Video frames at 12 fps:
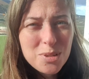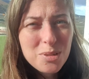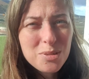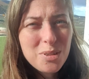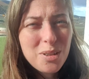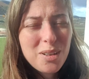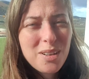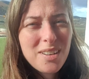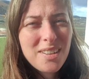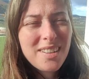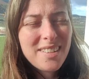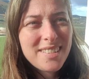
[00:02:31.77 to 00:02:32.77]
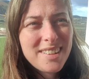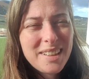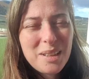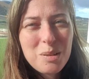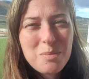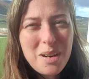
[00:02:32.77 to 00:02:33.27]
Those are
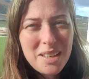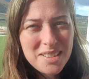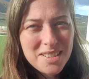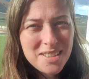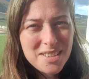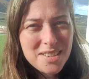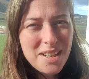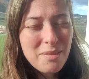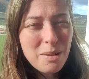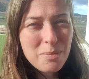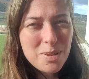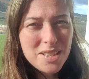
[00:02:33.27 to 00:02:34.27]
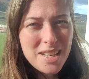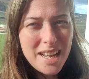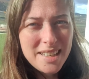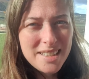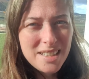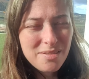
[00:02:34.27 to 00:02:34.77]
little monsters that
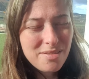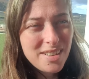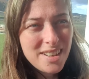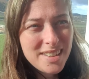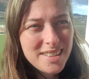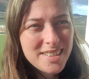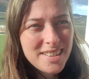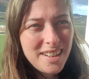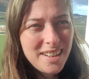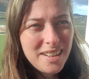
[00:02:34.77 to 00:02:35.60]
represent different